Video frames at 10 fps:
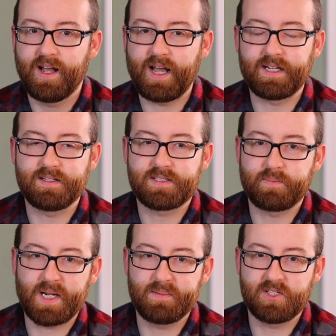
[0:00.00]
I
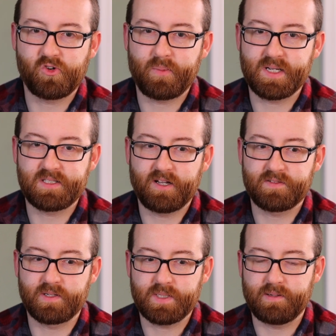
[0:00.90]
sometimes enjoy it myself.
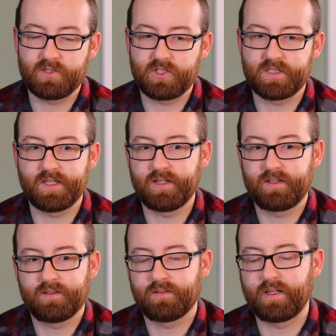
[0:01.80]
Sometimes just like
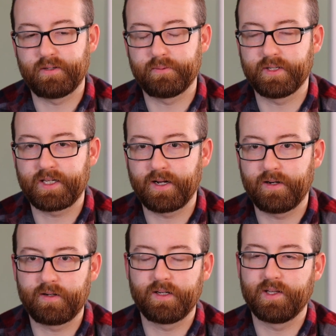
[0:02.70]
I don't really
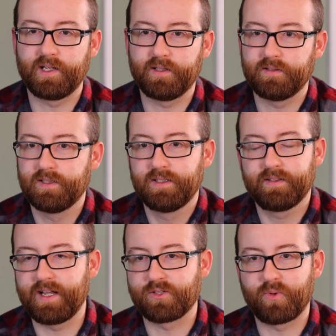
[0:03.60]
care, and then
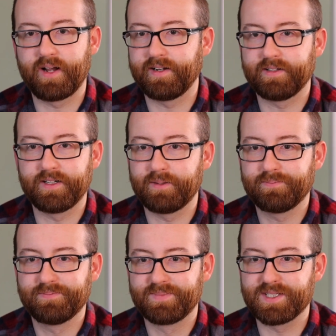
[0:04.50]
that's where I ended
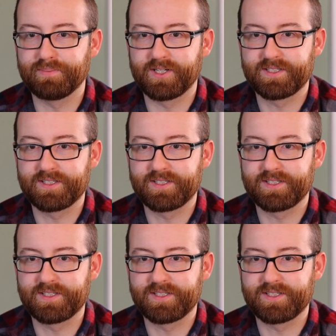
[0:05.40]
up. C+.